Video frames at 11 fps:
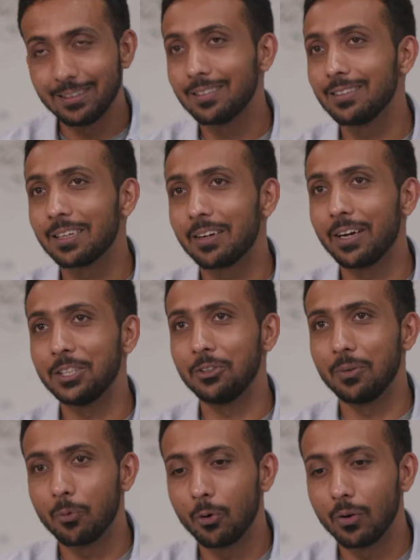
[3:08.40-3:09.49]
this is a
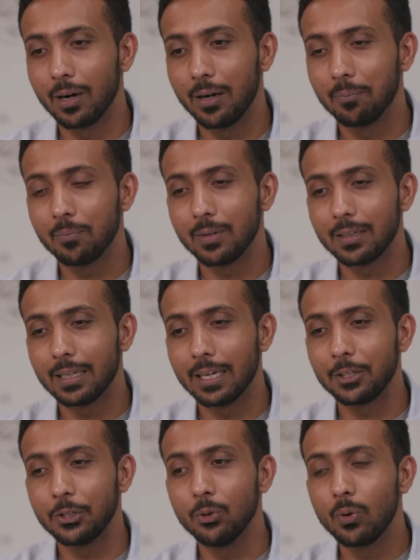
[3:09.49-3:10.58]
graduate program
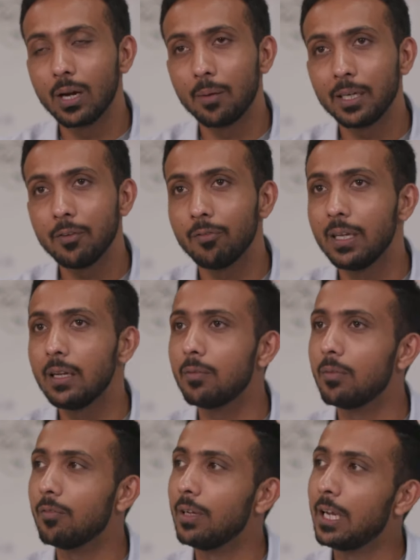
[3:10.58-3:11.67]
that you come in
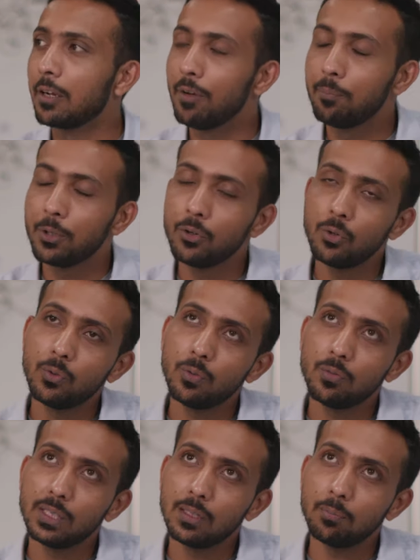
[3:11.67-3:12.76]
will equip you
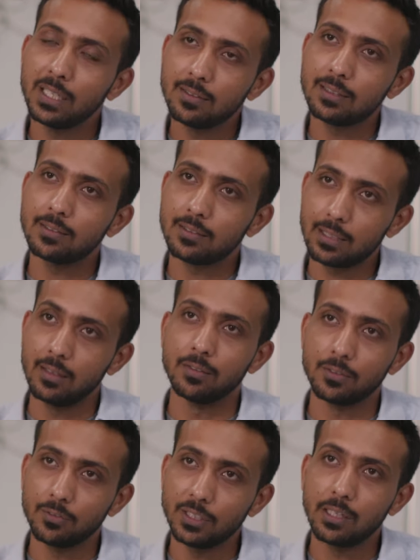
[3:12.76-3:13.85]
with the basic
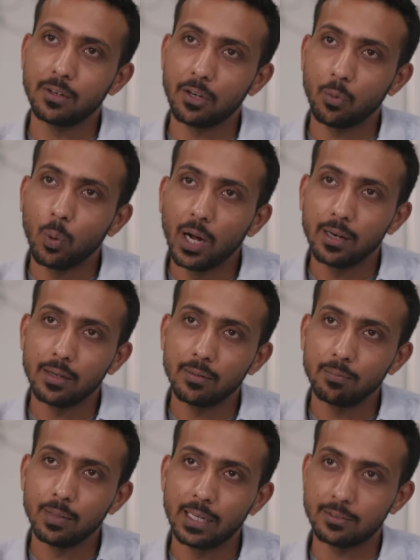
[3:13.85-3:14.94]
skills which are required
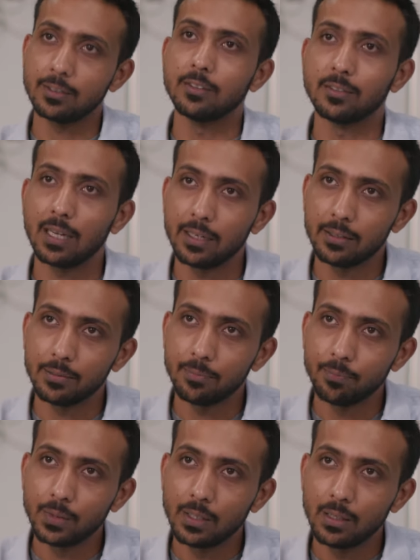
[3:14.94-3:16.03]
as a designer.
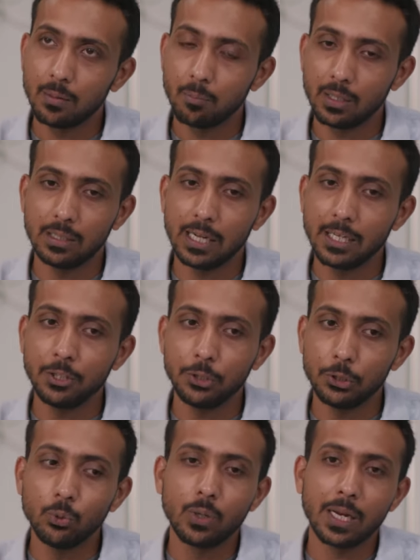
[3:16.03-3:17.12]
But then
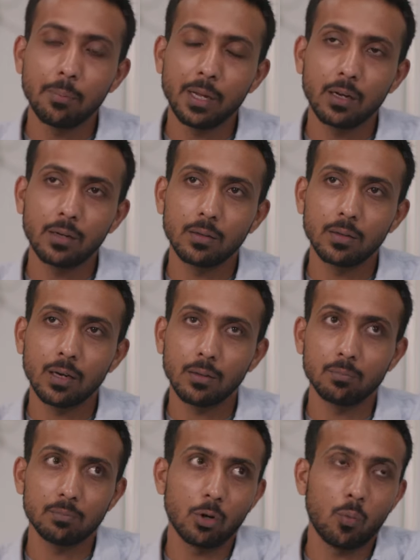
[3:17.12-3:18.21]
you can make
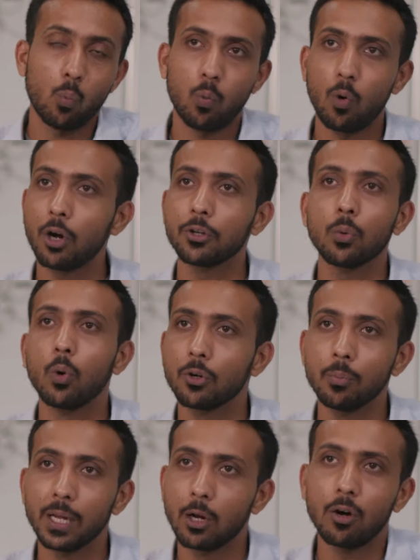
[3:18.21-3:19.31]
what you want to
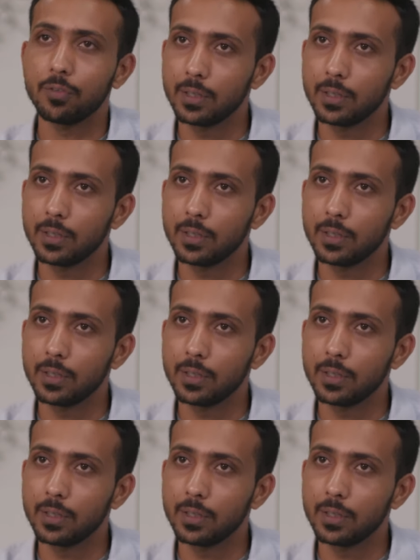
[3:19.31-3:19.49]
make of